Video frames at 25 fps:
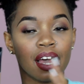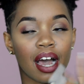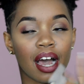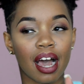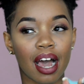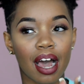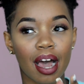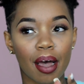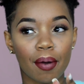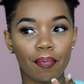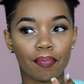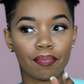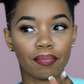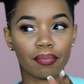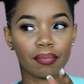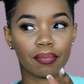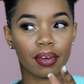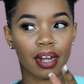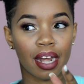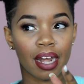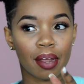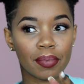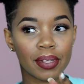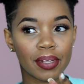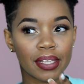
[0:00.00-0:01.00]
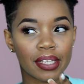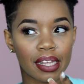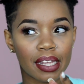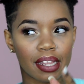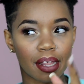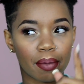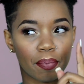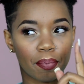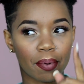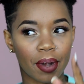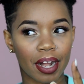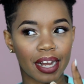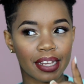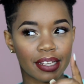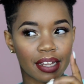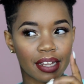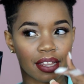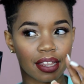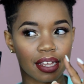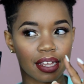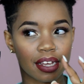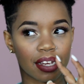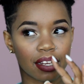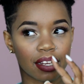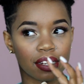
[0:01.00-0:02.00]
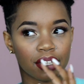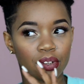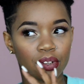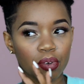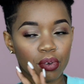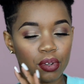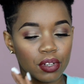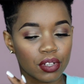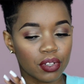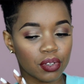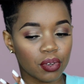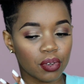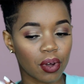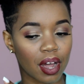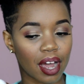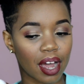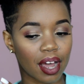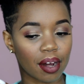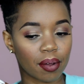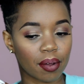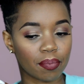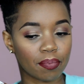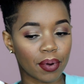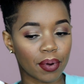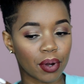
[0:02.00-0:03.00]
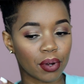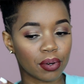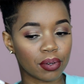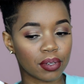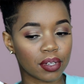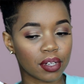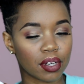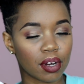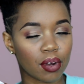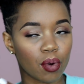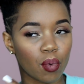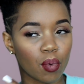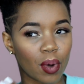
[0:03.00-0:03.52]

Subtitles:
Let me say the price. I think it's also at about